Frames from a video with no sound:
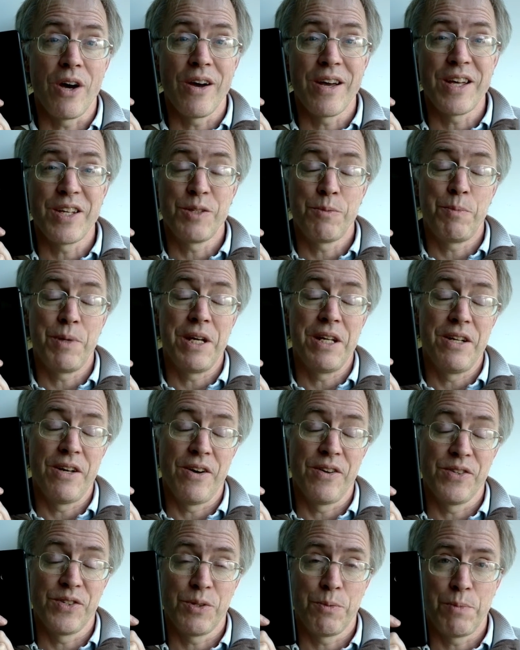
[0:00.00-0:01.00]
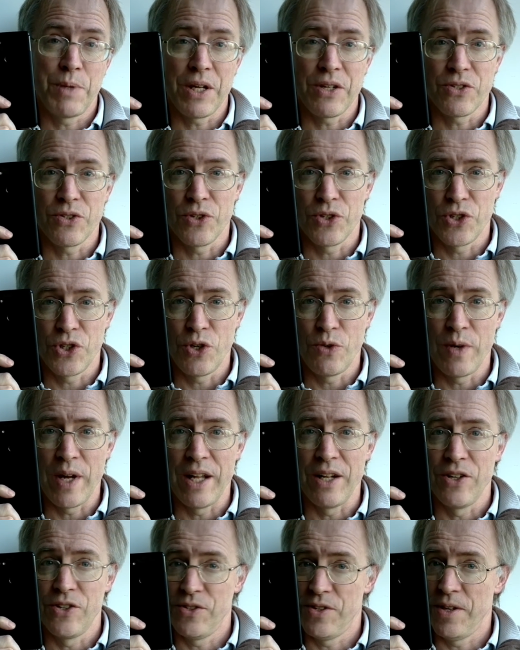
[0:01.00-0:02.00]
ISP-enhanced Pixel 2
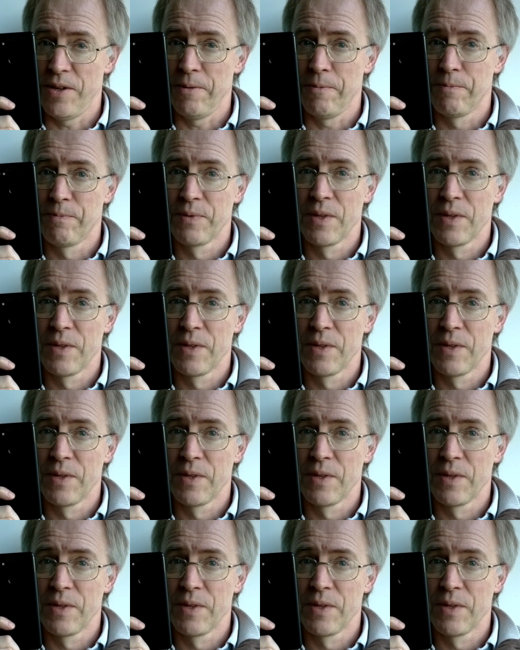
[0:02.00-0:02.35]
range, though.